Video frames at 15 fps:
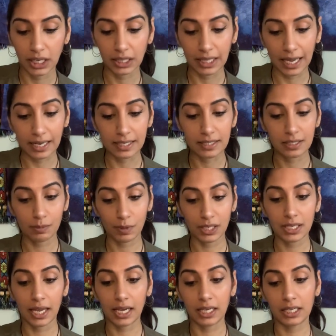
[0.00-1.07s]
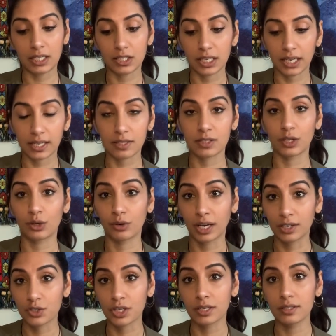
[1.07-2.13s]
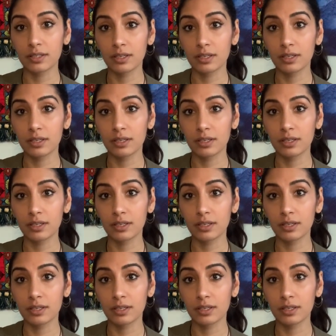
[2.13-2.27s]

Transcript: that is to be taken into consideration.